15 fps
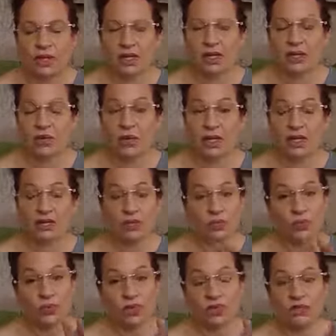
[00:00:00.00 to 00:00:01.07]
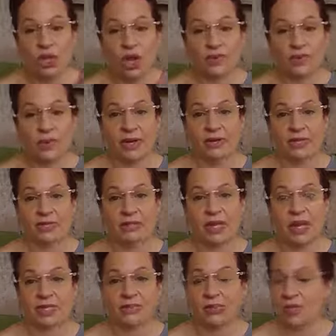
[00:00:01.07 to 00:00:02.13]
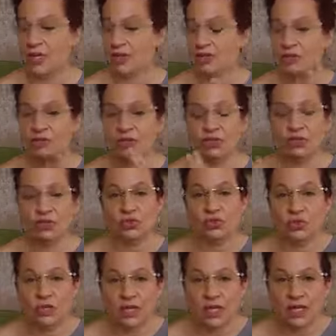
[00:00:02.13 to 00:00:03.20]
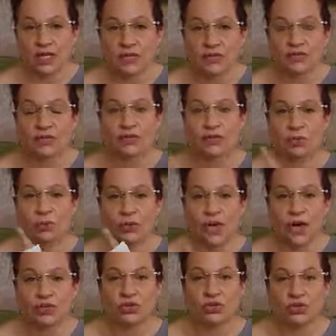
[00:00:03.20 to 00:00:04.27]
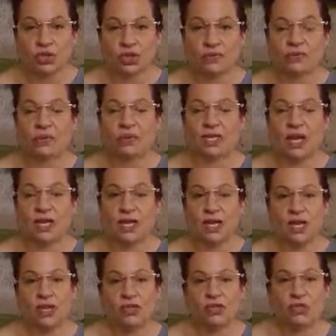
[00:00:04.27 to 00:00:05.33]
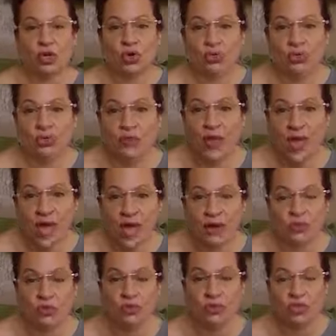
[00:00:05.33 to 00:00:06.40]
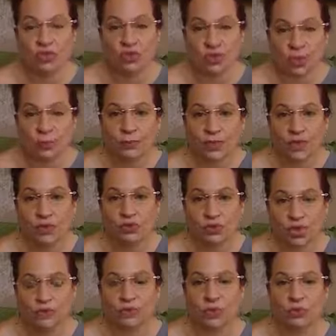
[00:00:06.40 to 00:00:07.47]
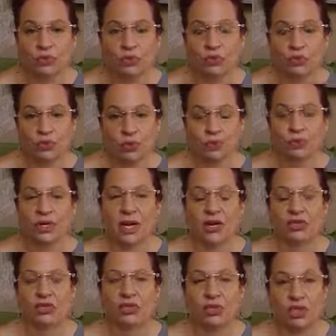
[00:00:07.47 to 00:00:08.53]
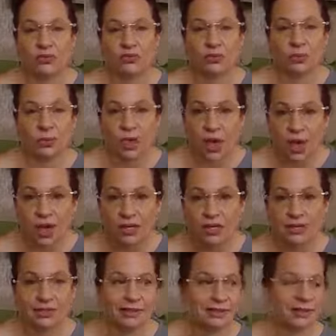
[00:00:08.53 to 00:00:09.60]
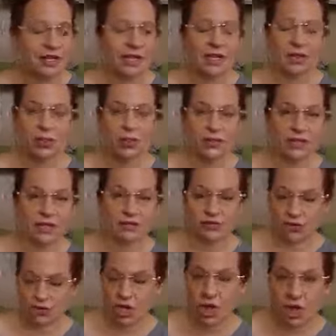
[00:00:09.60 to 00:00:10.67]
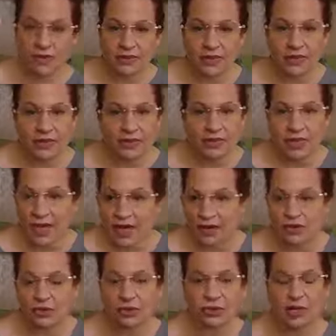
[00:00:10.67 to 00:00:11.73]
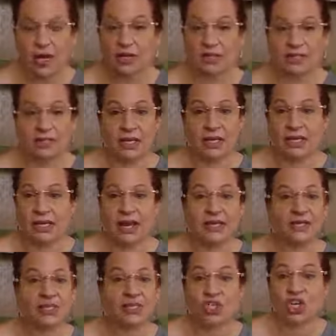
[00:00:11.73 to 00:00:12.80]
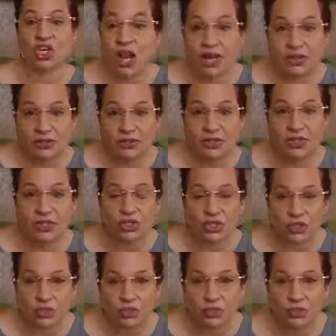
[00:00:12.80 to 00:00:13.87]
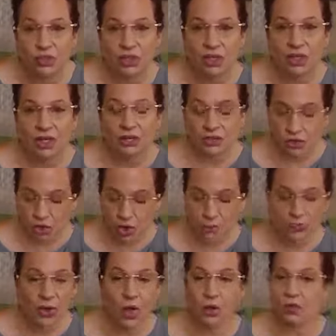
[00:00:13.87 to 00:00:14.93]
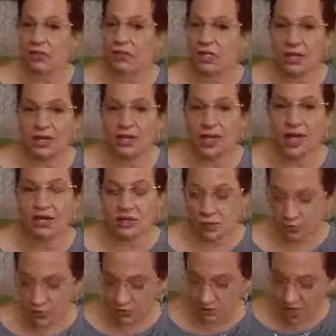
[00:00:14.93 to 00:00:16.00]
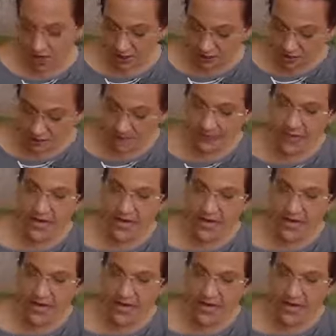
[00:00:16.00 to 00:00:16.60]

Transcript: You know, and we talked about this last week because the gift, the supernatural gift that Joseph had was interpreting dreams. That was a supernatural gift from God. He didn't wasn't ever taught that that or, or that studied it as a child. He knew. So John Paul was like that, John Paul Jackson.